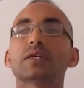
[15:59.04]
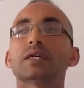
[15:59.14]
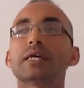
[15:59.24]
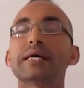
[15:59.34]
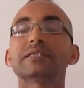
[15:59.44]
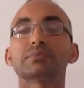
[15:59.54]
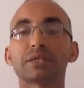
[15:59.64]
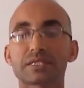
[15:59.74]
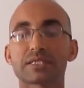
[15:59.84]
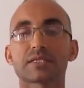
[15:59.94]
and
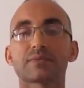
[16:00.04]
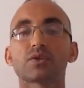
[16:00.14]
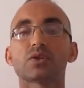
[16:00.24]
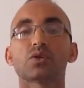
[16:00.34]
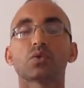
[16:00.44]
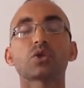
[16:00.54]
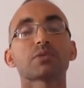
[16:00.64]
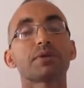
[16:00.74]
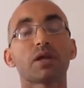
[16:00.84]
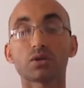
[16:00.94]
myths,
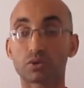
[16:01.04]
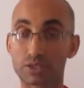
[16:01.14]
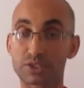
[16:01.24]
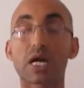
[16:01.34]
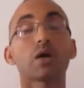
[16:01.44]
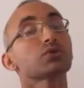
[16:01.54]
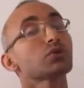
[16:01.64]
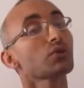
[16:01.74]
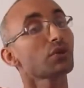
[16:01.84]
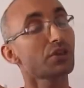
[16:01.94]
which belong also
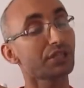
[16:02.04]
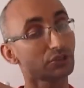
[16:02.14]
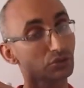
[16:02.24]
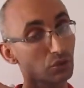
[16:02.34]
to these